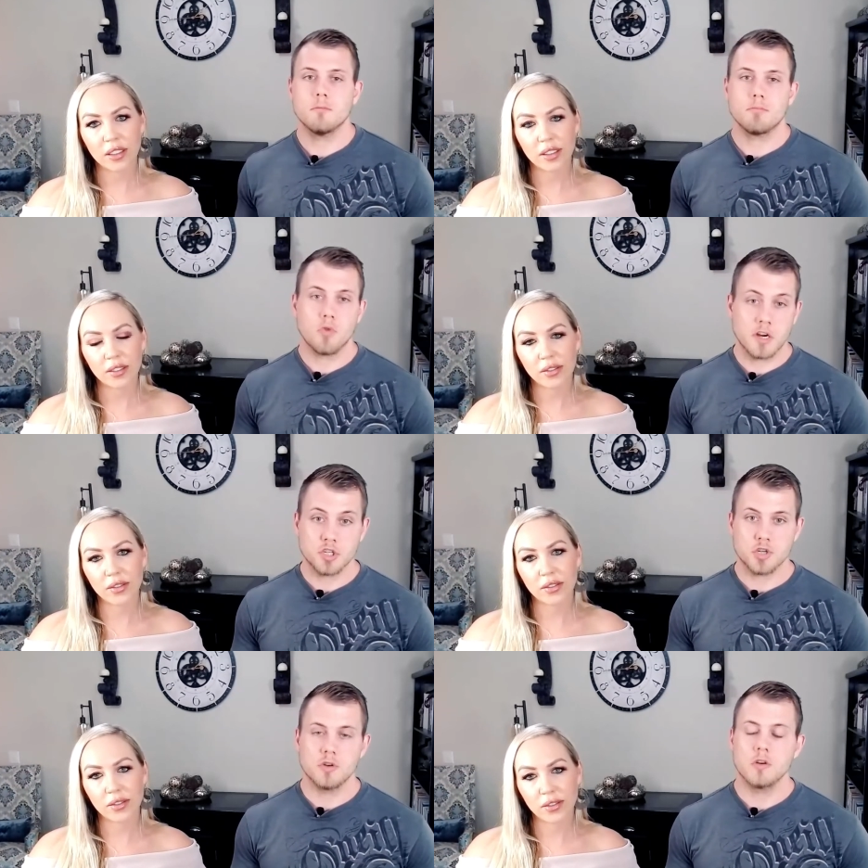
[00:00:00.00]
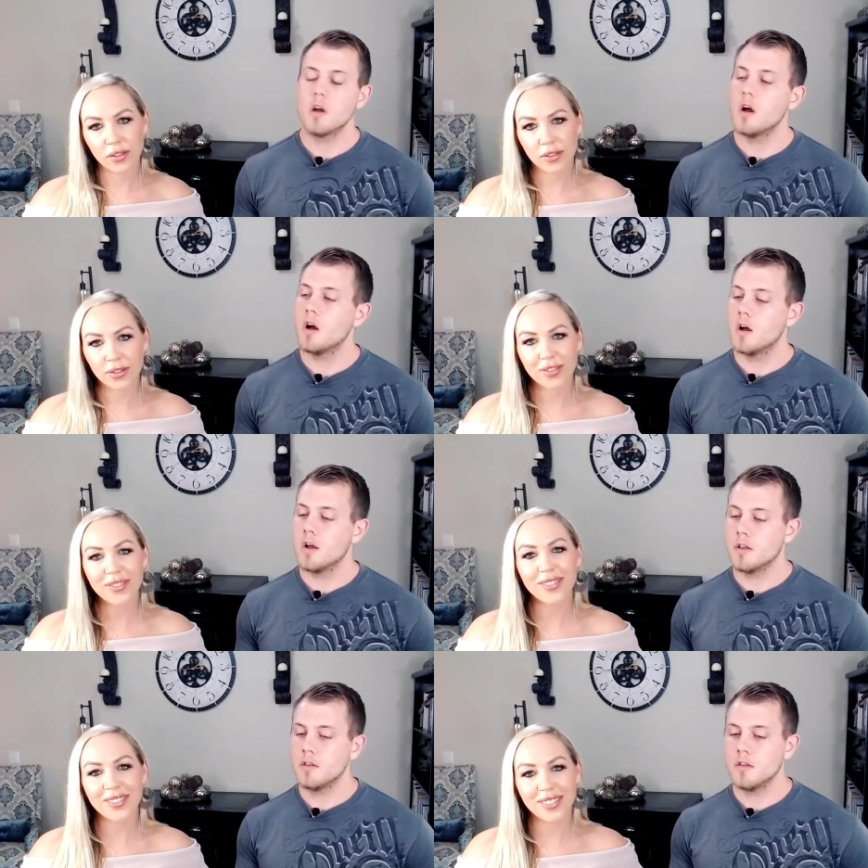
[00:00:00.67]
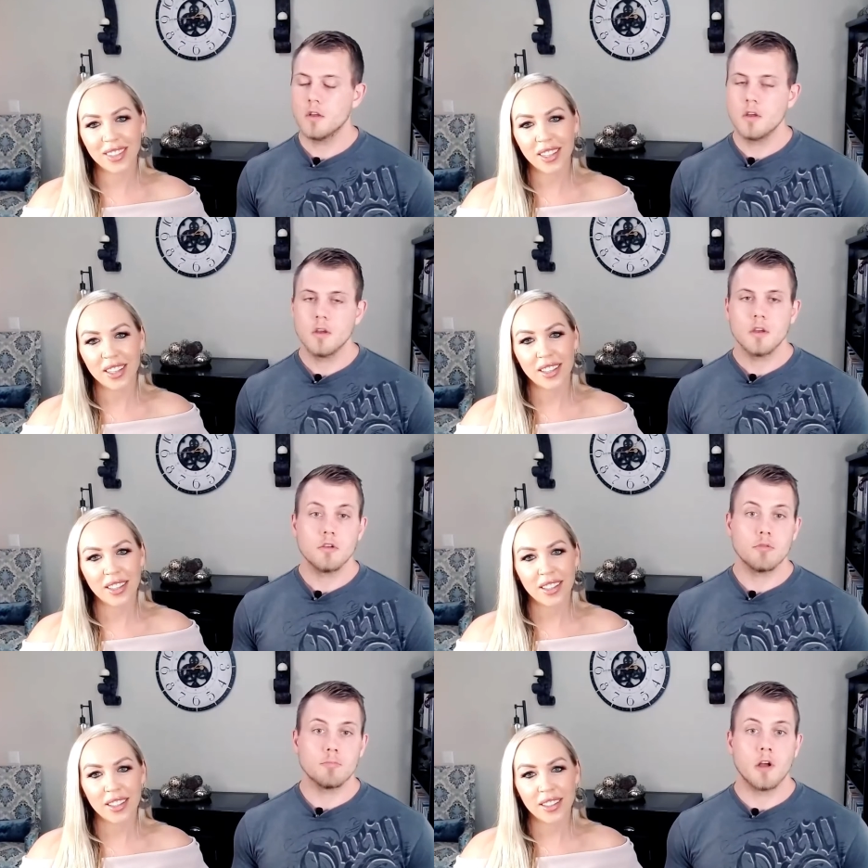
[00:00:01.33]
Speaker 1: pressure on mm-hmm.
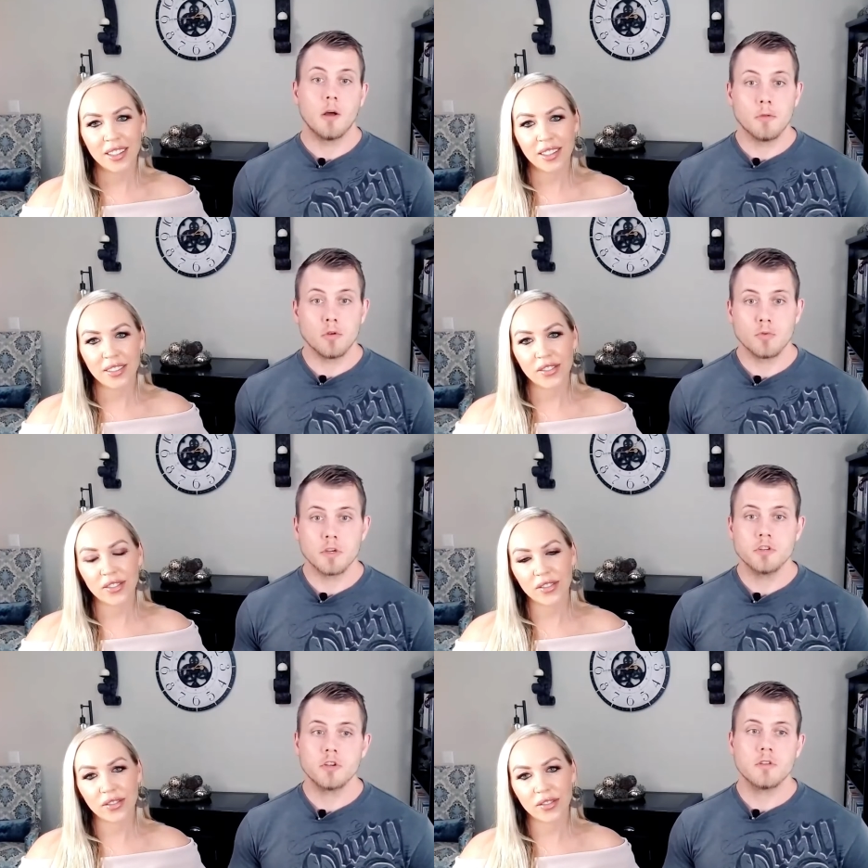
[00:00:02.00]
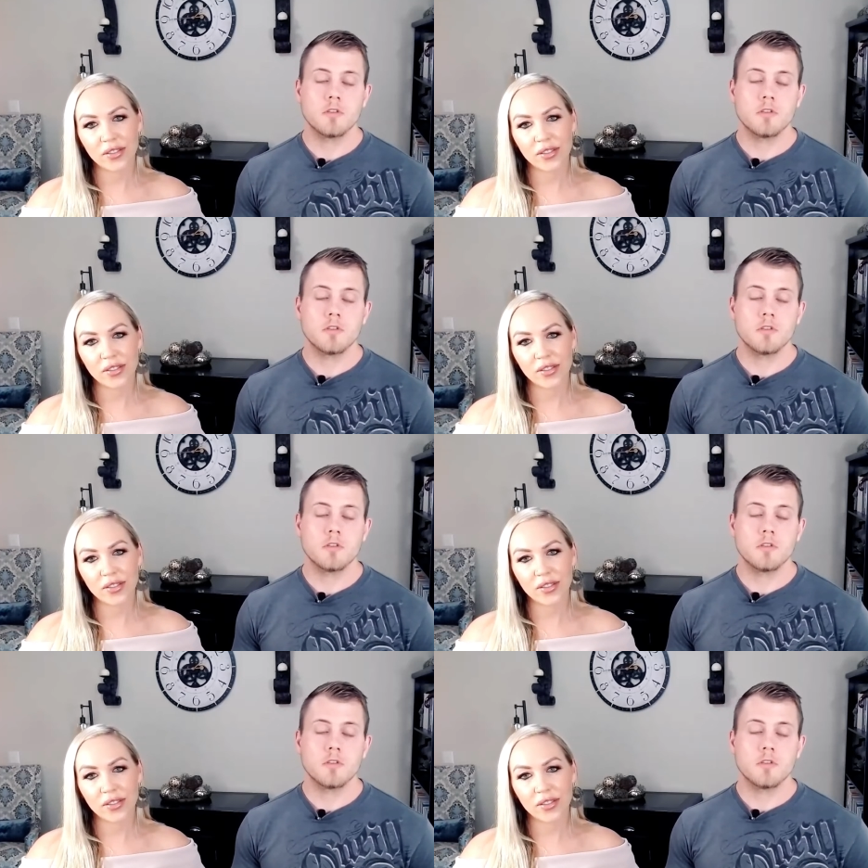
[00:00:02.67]
your abdominal region.